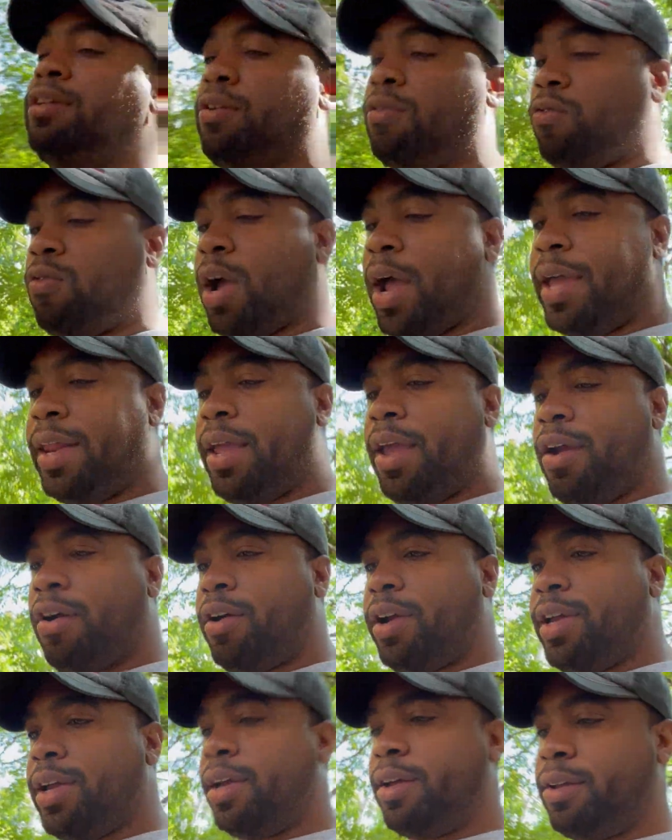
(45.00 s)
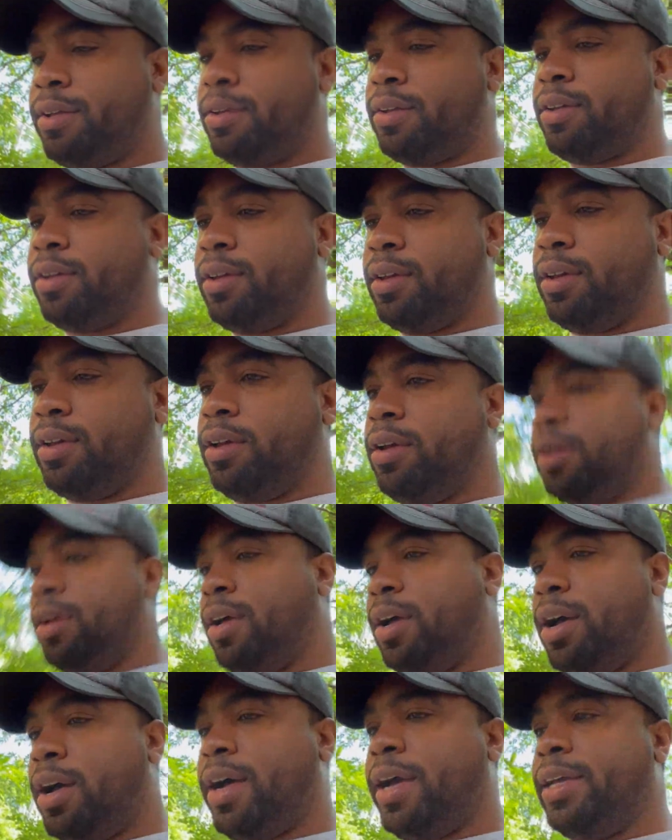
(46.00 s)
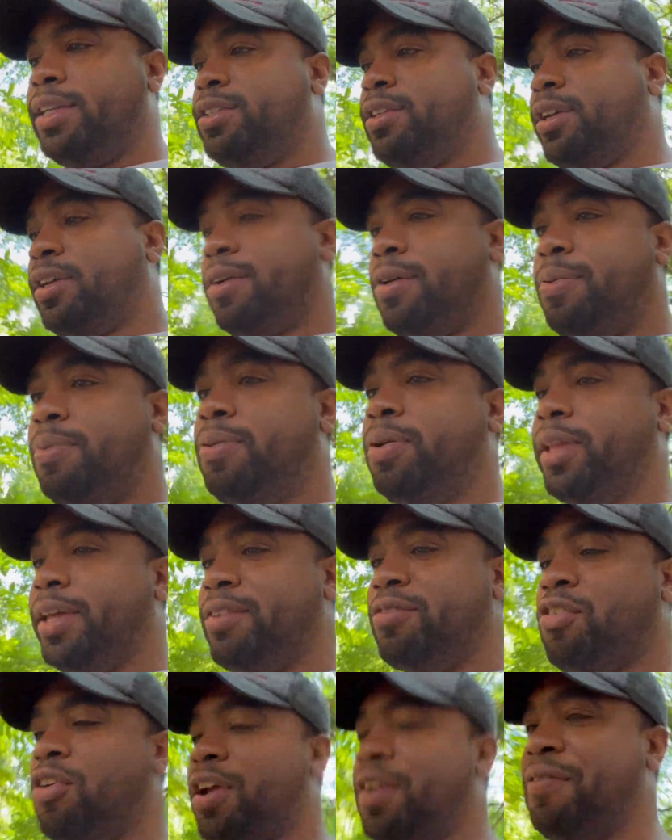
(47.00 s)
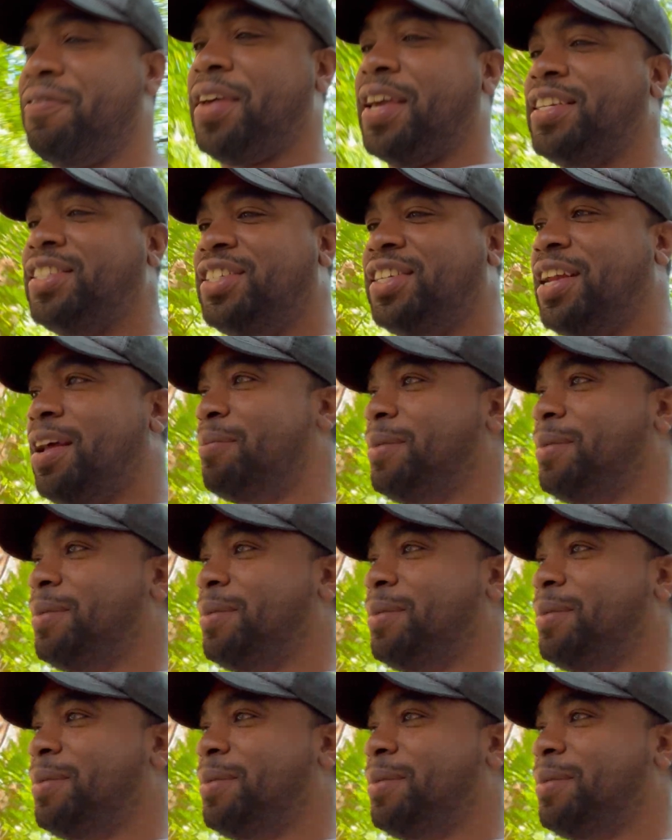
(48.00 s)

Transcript: the right area. It's a complete renovation.